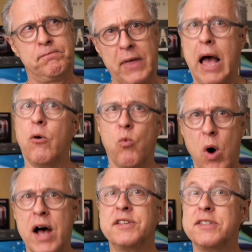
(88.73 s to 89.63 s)
that
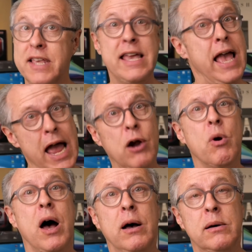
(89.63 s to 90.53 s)
was the
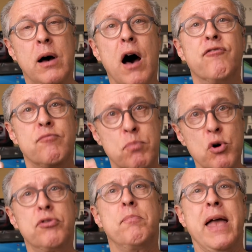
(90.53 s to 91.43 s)
era of
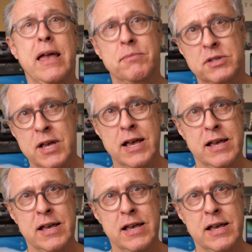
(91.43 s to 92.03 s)
booth babes.